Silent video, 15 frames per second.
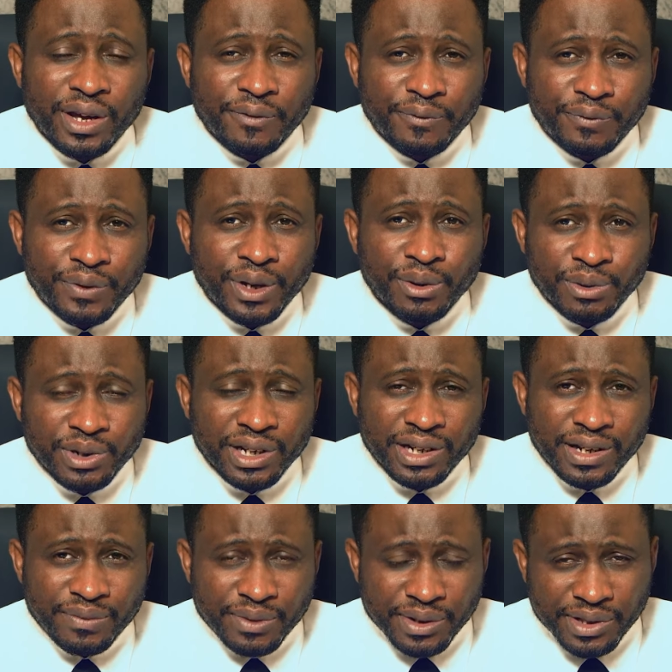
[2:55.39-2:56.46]
have failed
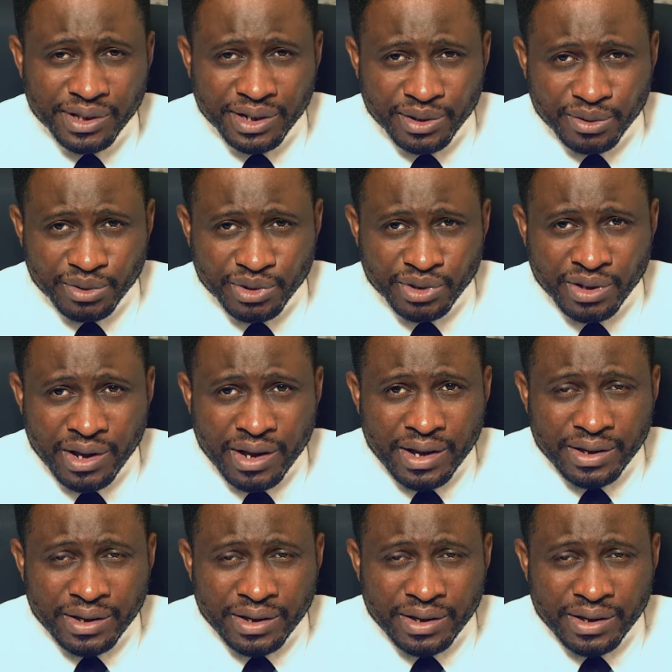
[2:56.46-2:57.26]
at everything else.